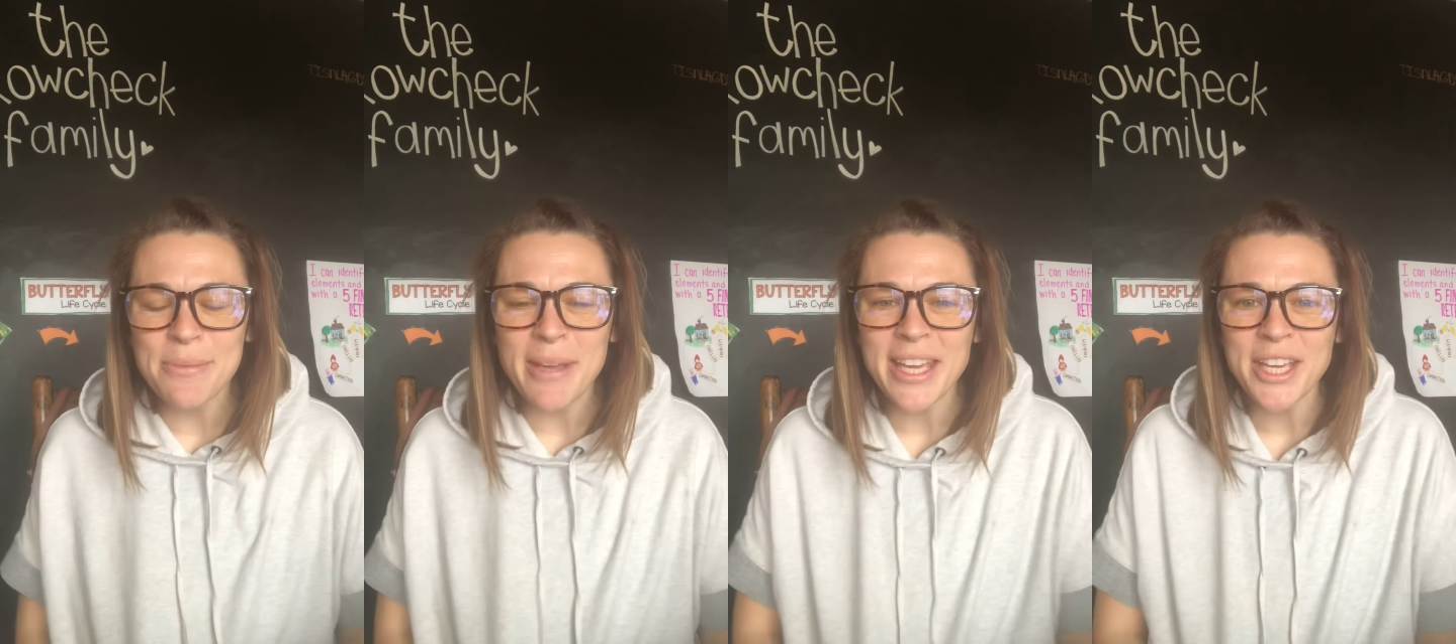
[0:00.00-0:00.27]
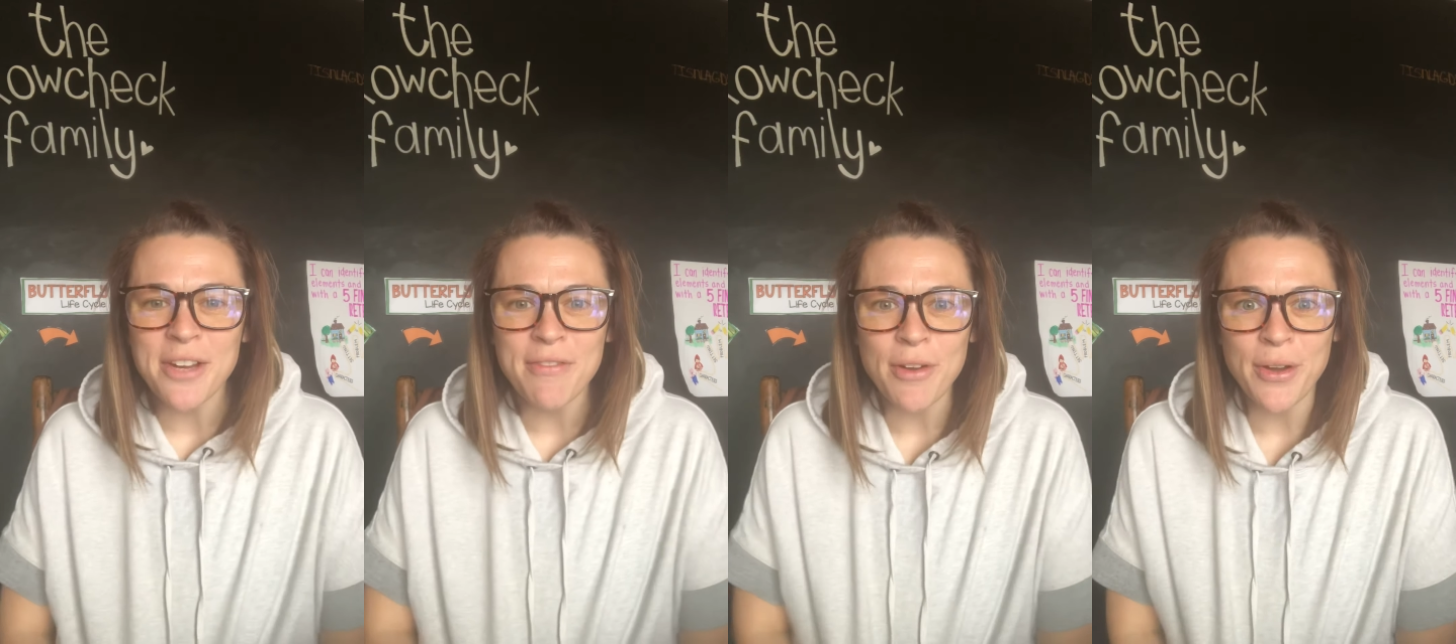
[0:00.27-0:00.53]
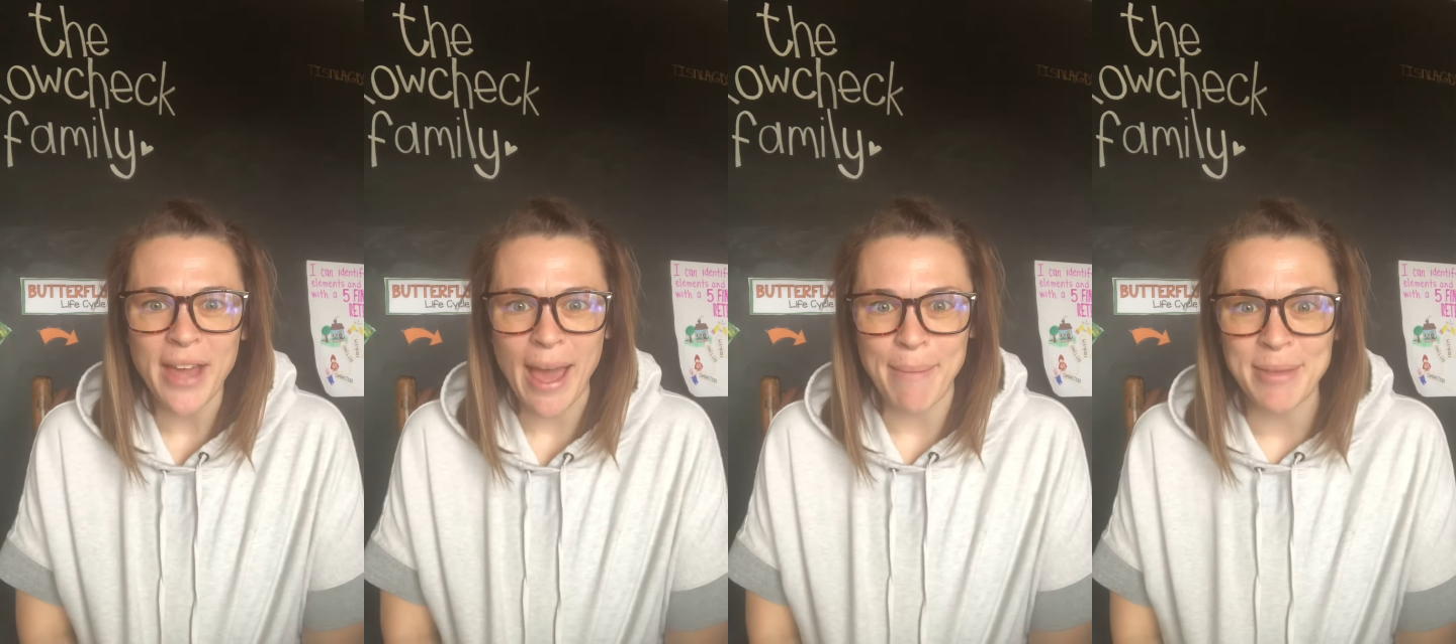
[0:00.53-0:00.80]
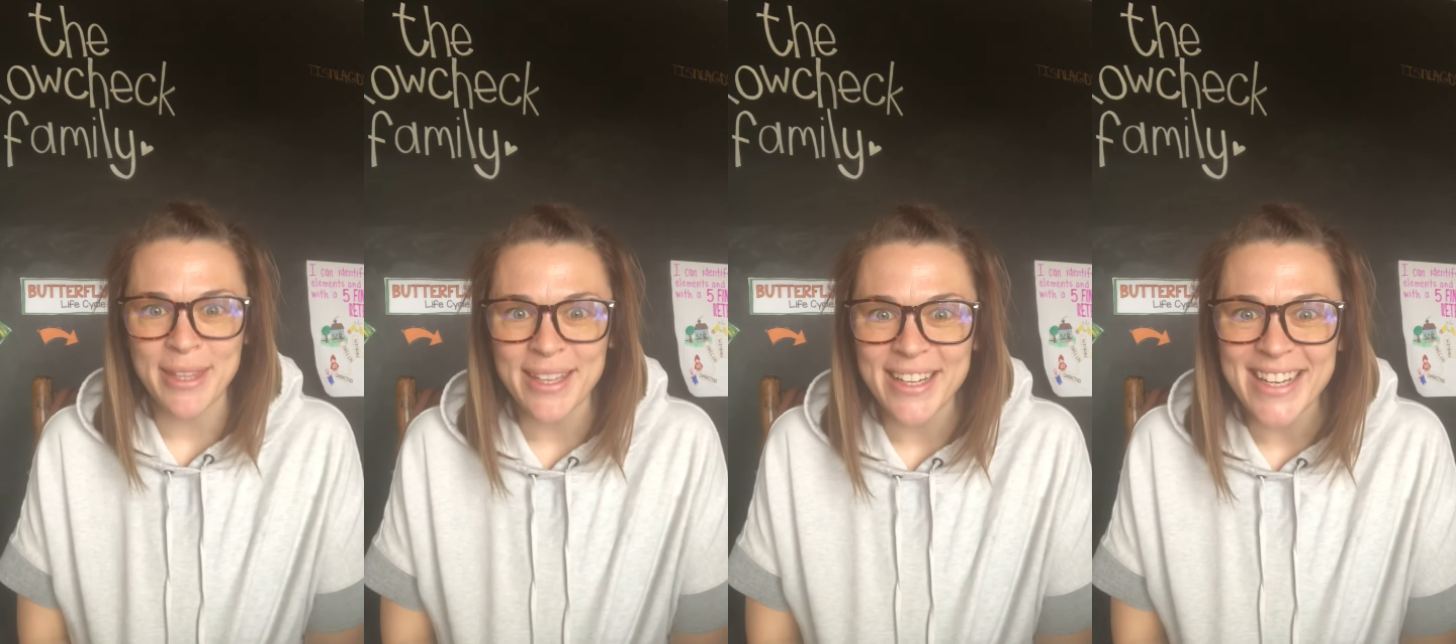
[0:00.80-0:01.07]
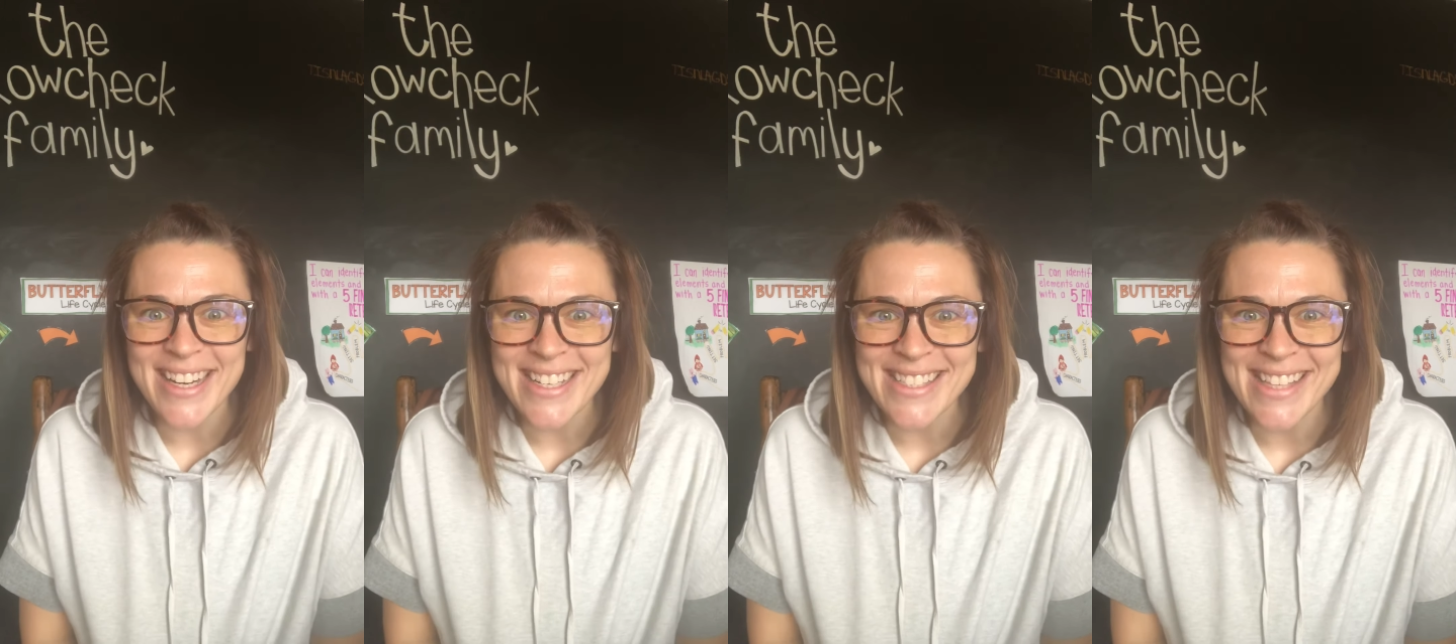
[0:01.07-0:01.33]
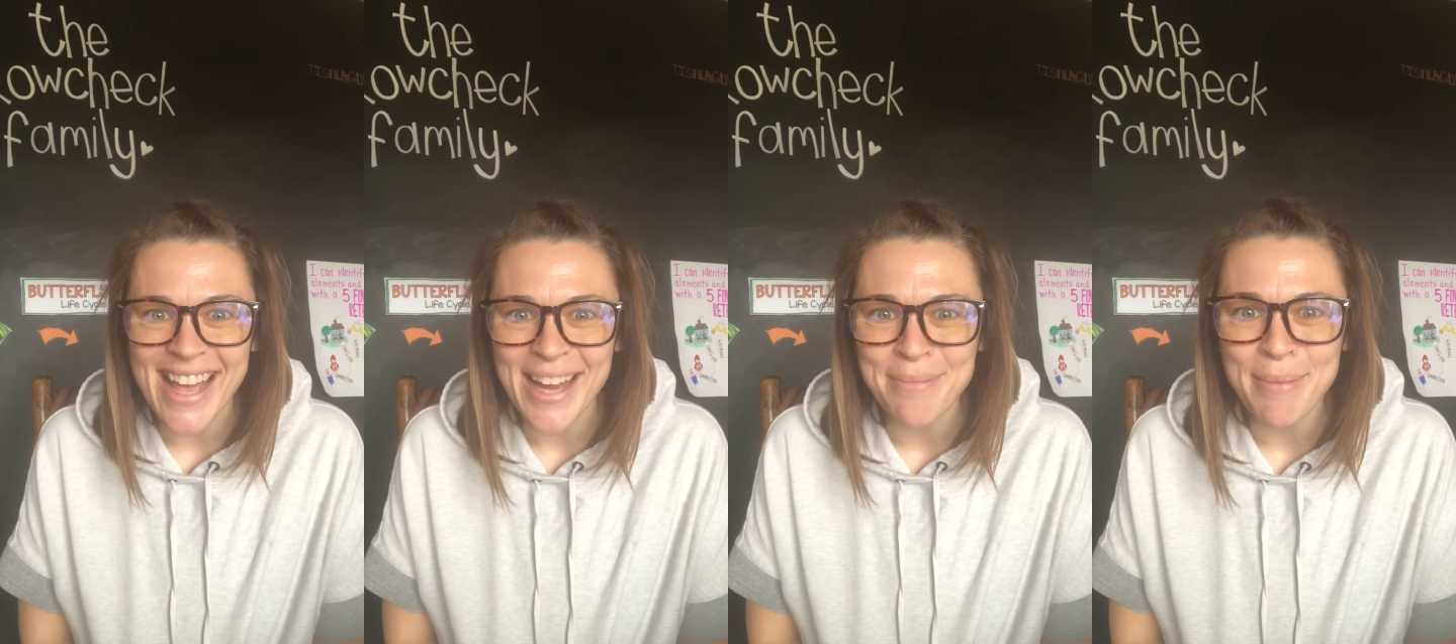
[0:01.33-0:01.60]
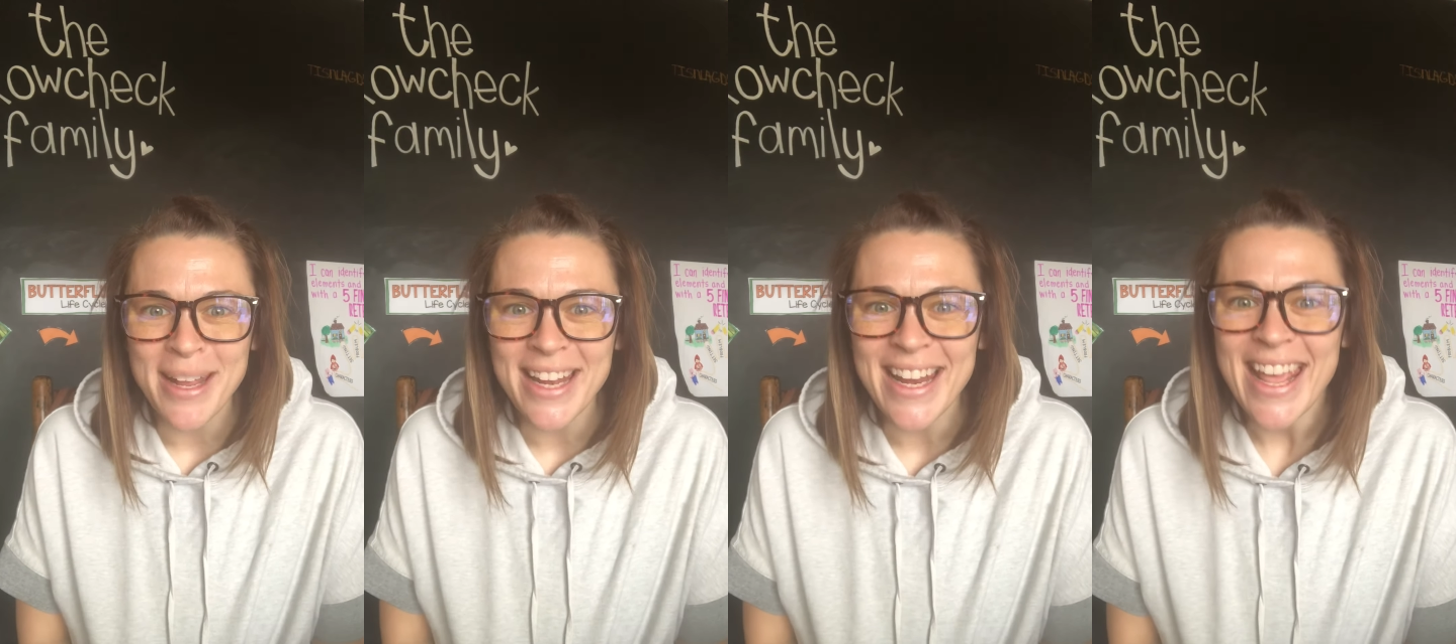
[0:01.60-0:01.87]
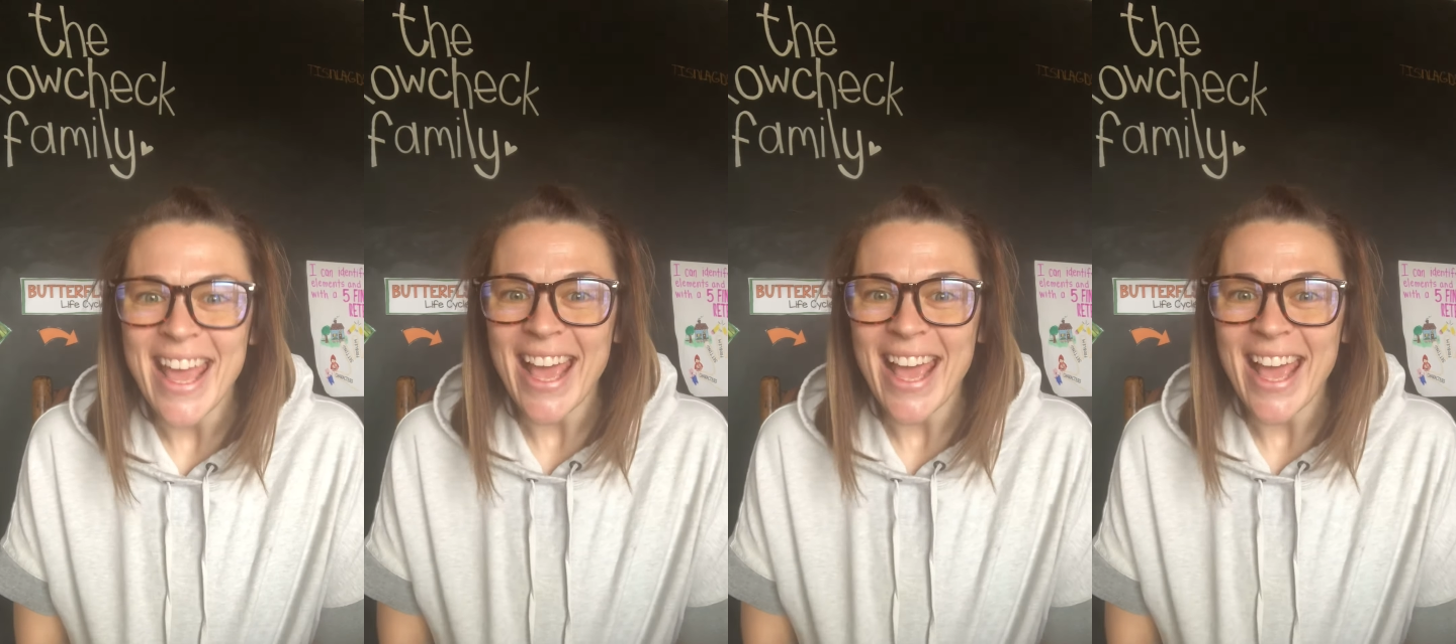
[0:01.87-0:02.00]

week your vocabulary assignment